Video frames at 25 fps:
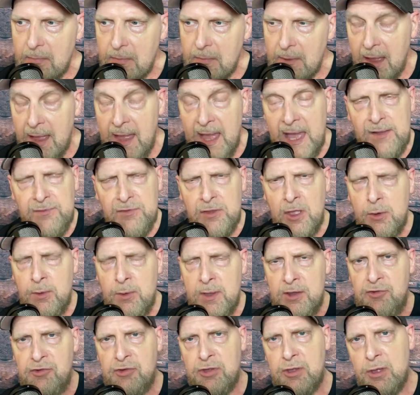have no
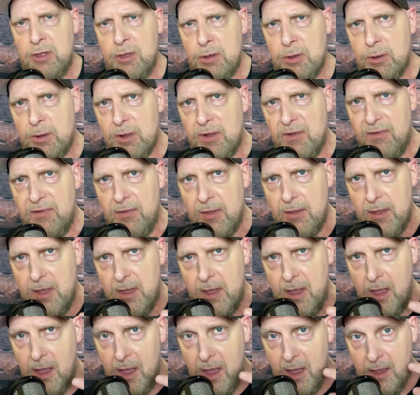issue
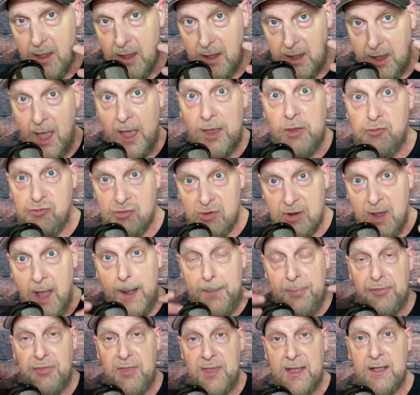conjuring
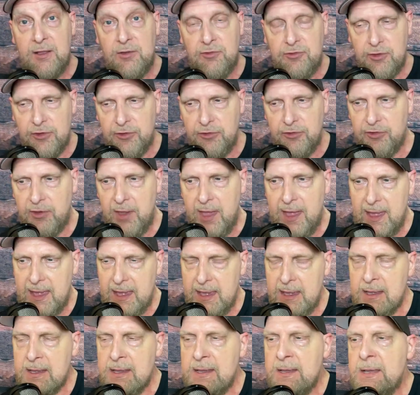up things to
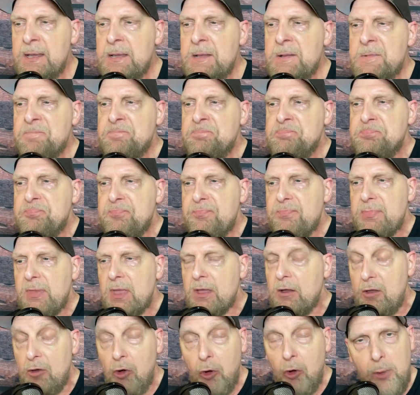say.
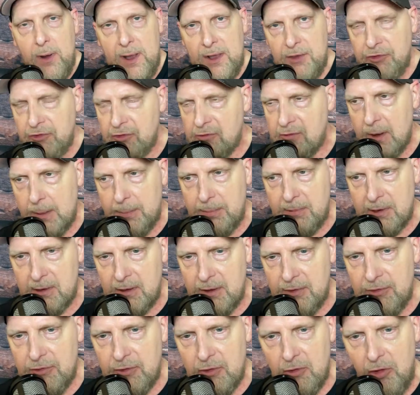Always
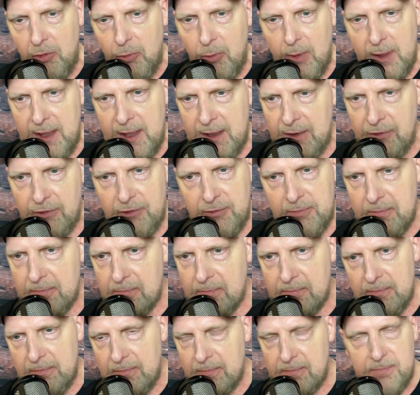scriptless, always.
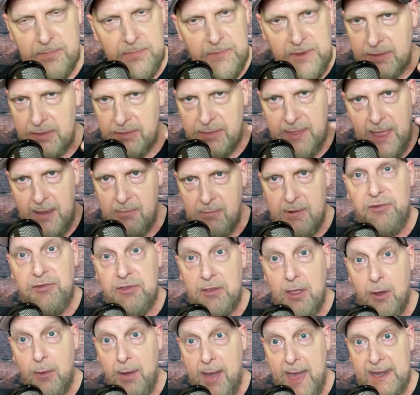There is
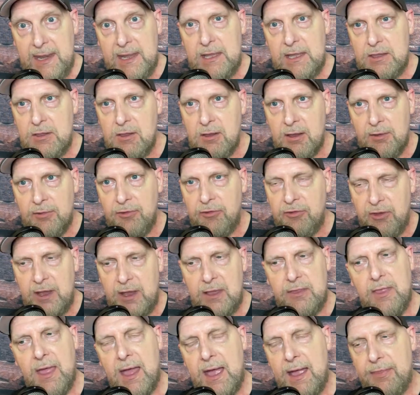no edit. You can see
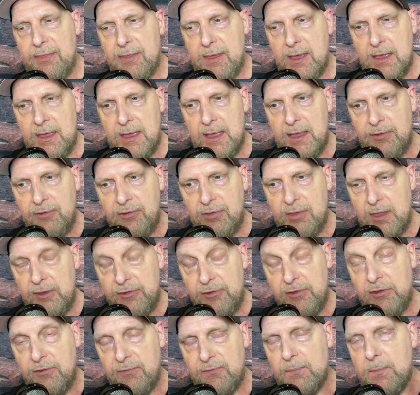that this
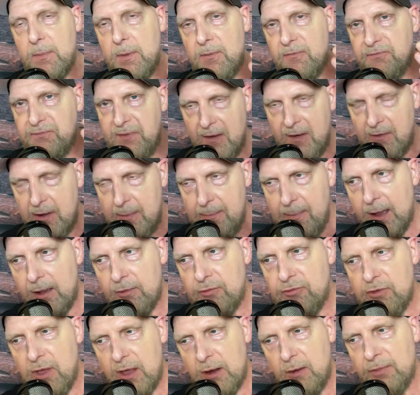is very
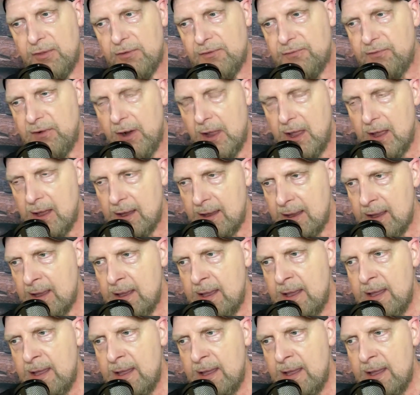much done on the fly.